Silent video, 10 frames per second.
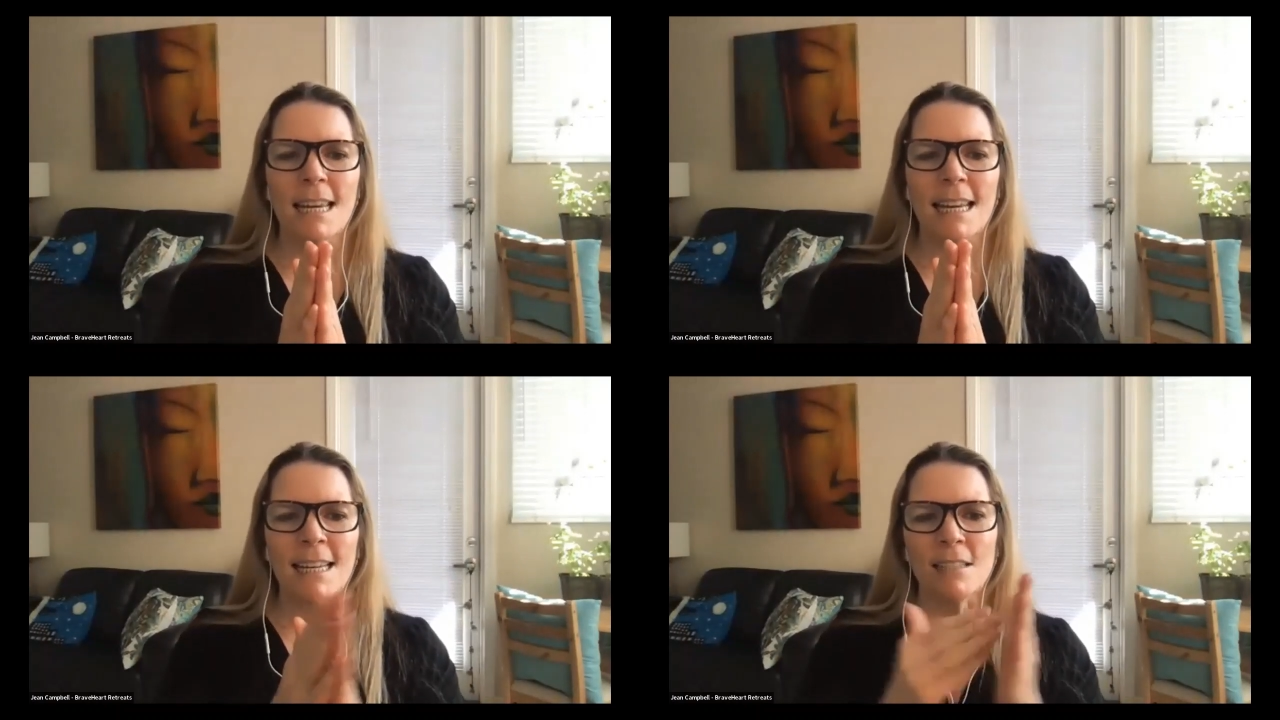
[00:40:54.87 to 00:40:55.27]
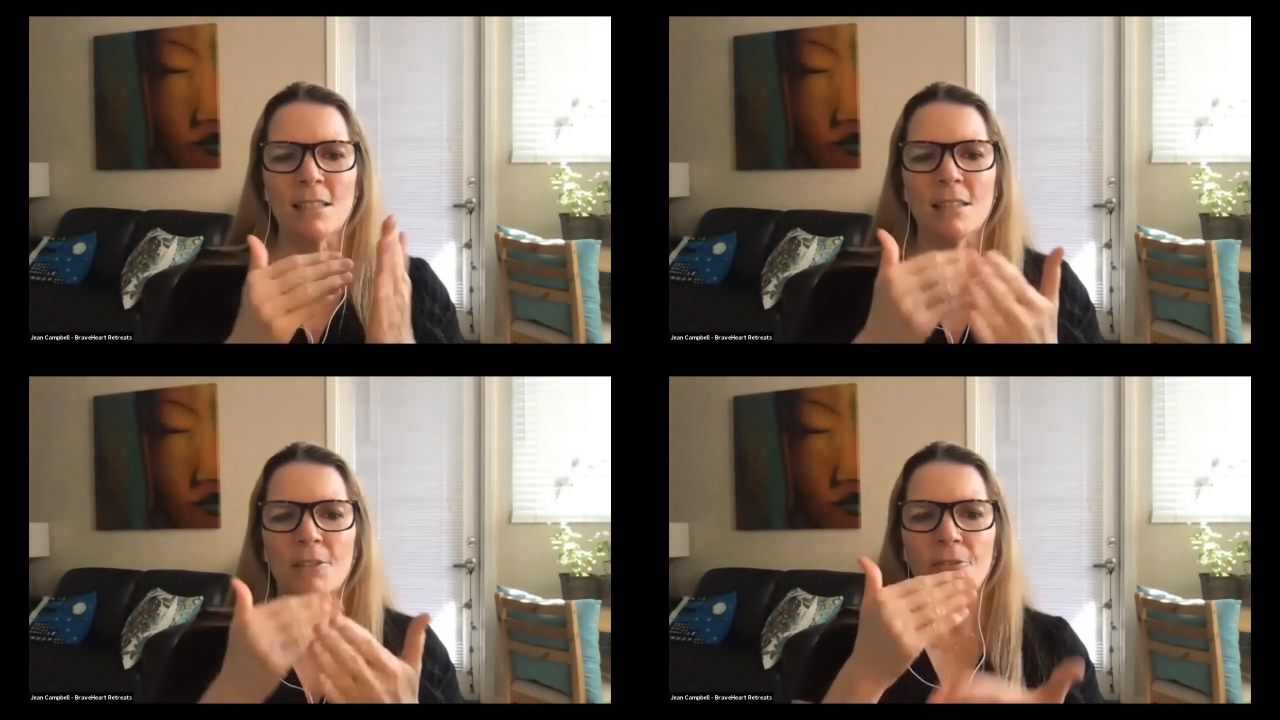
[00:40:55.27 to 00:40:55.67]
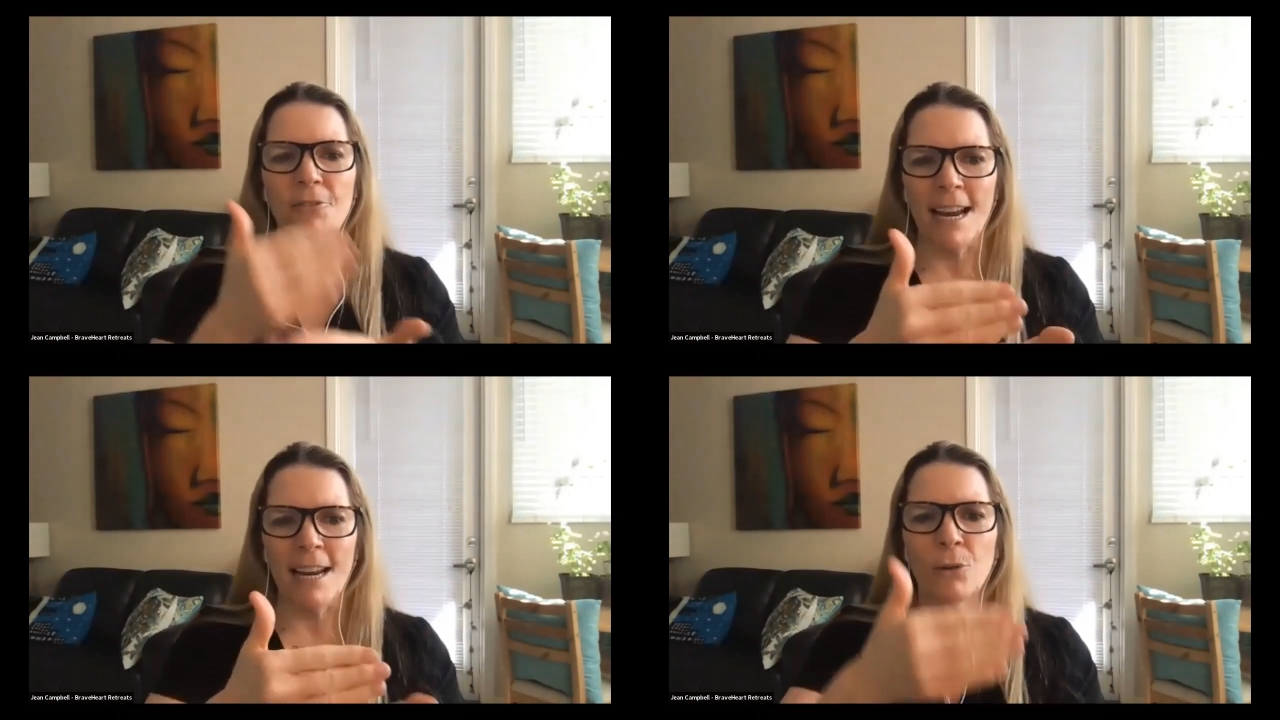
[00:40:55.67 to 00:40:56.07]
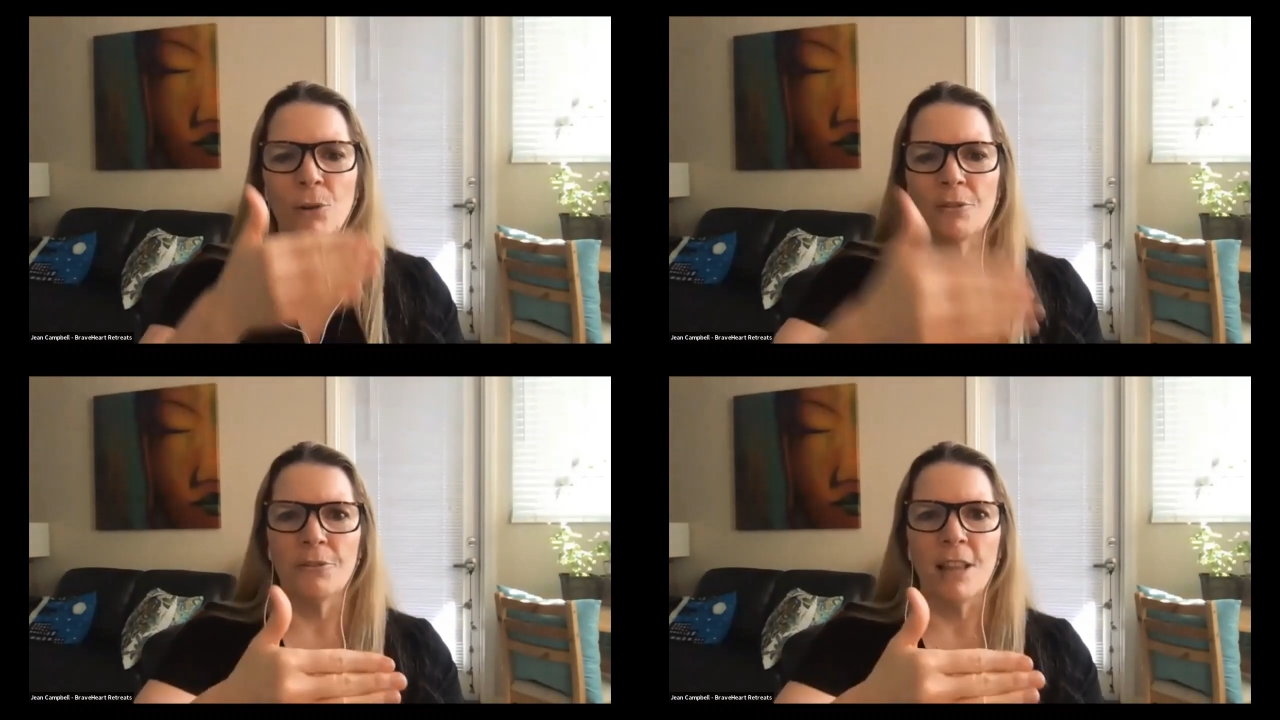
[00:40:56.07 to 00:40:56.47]
is the fight or
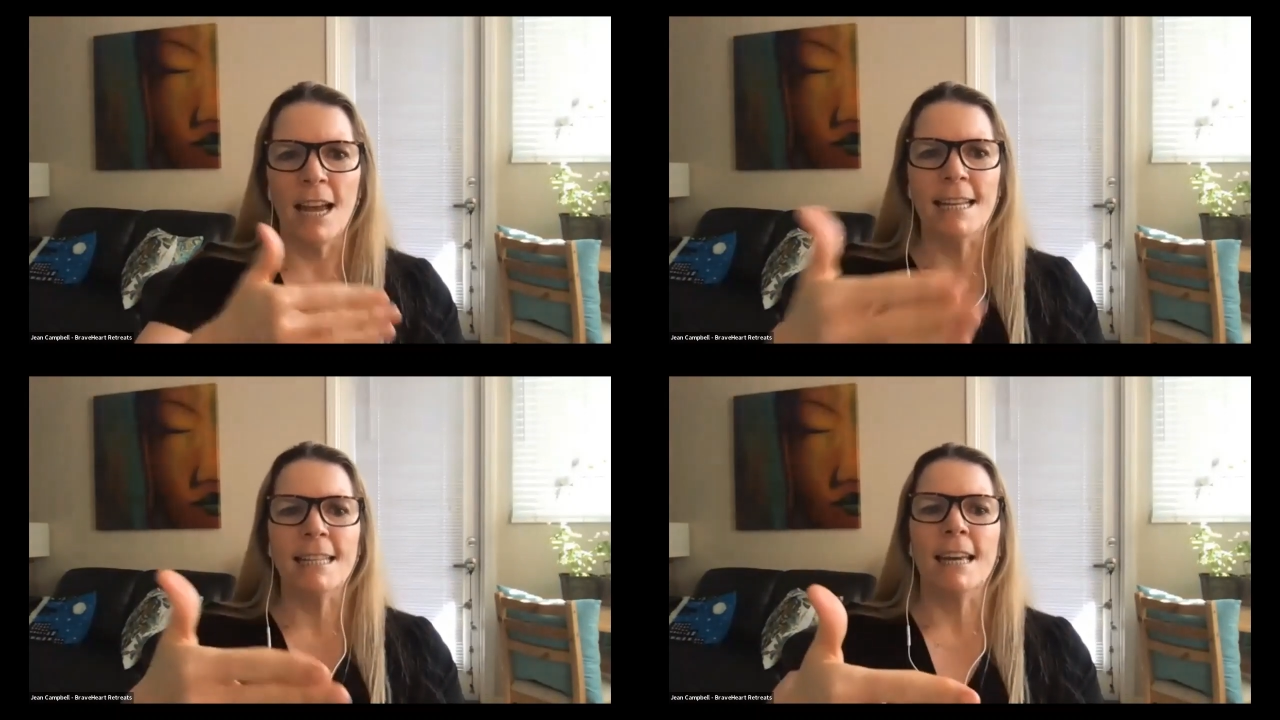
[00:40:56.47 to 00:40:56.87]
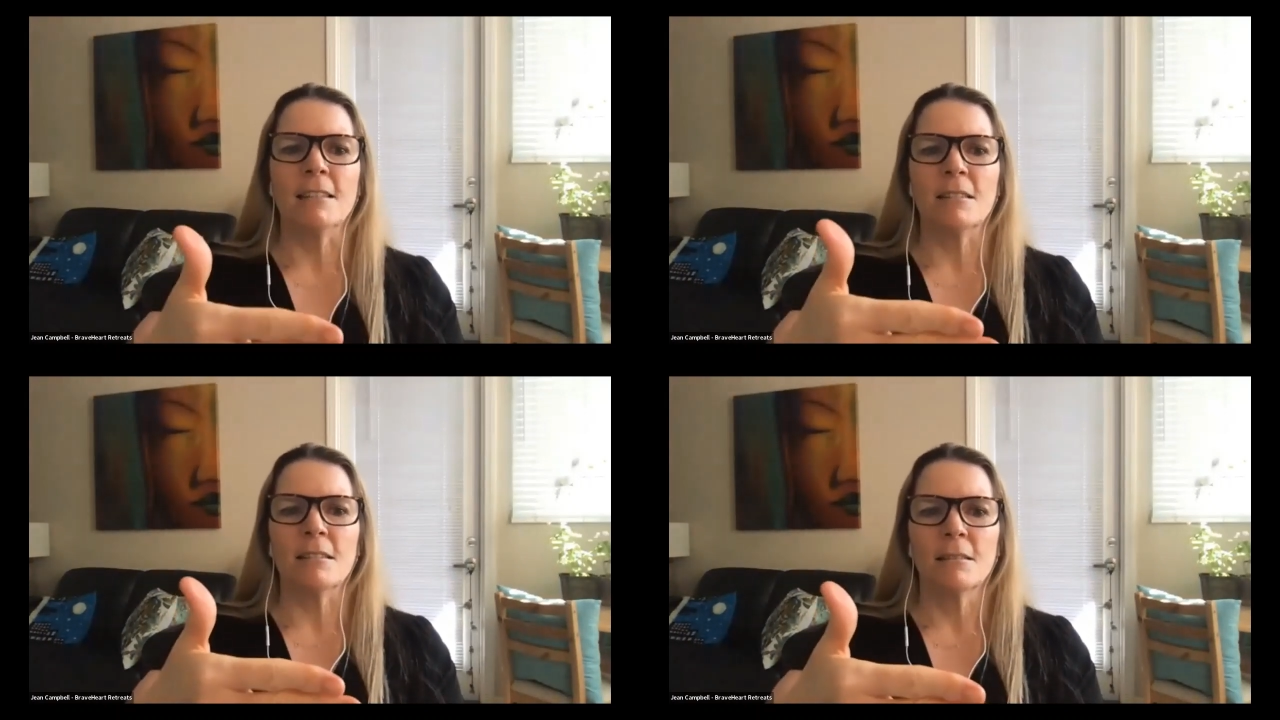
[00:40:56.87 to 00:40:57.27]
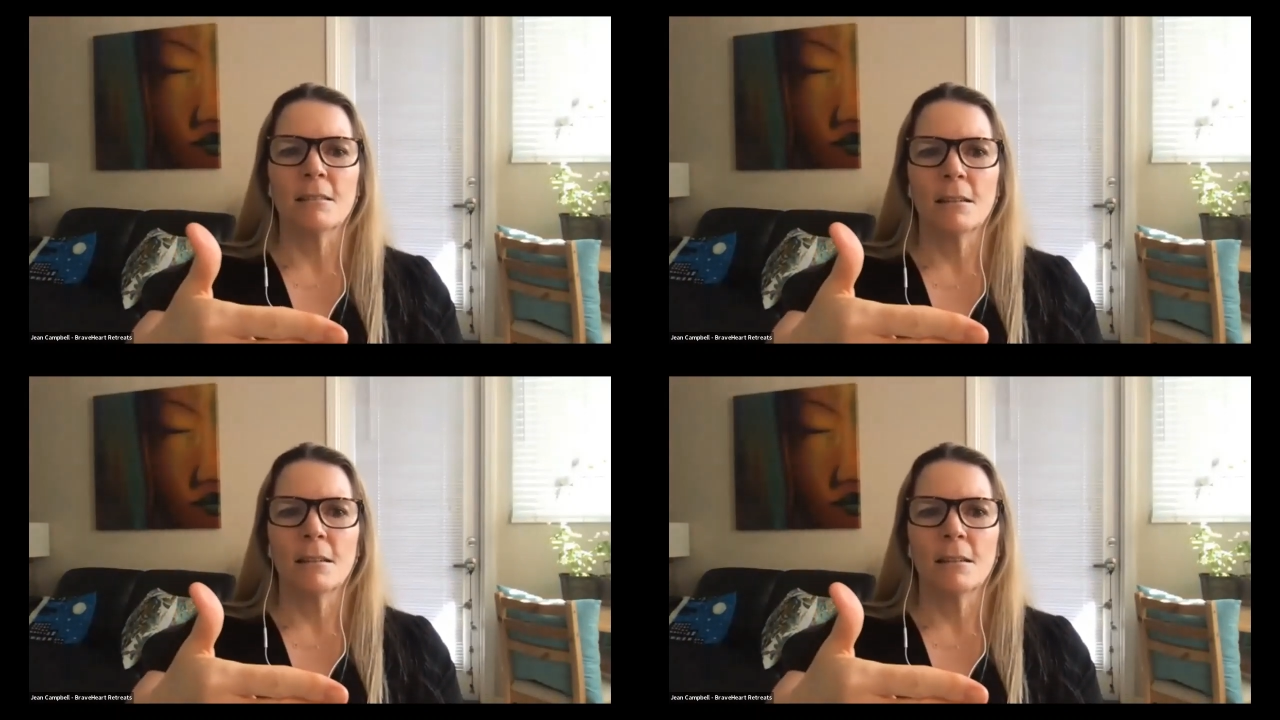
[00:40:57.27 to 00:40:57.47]
the flight gets